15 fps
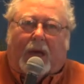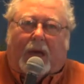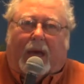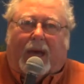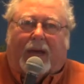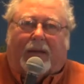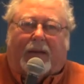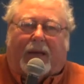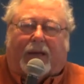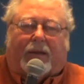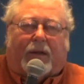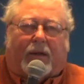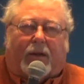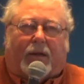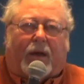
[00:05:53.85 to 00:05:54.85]
And that
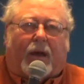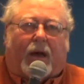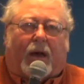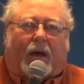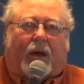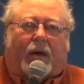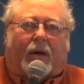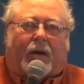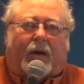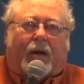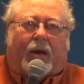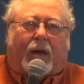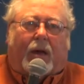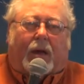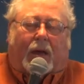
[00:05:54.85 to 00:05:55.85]
uh, uh,
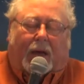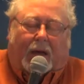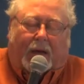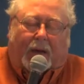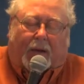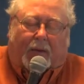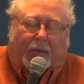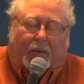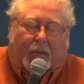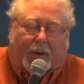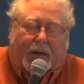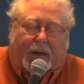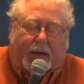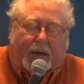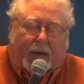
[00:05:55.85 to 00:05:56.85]
uh,
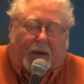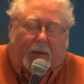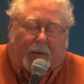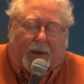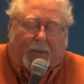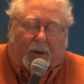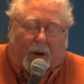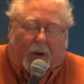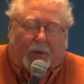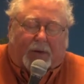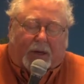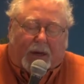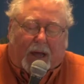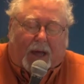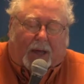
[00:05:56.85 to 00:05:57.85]
we, we belong
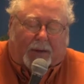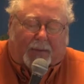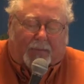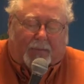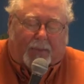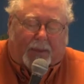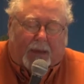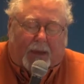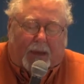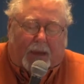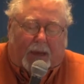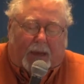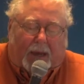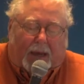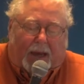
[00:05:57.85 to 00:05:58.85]
to God.
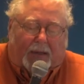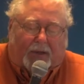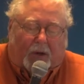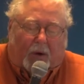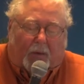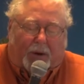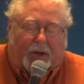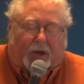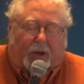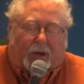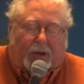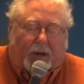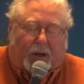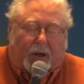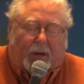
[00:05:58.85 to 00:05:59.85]
And so we
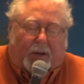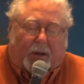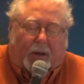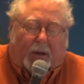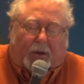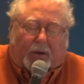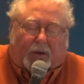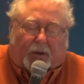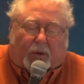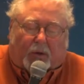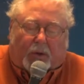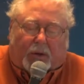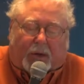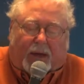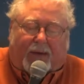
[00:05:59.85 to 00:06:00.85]
should uh,
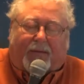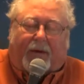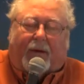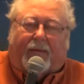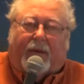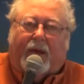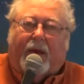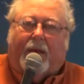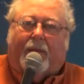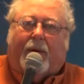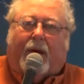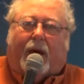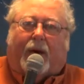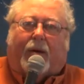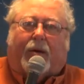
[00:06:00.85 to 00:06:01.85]
also give of him
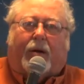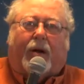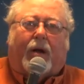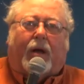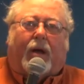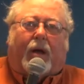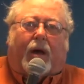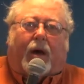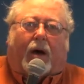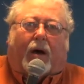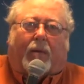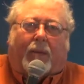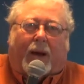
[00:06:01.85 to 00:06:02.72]
our, our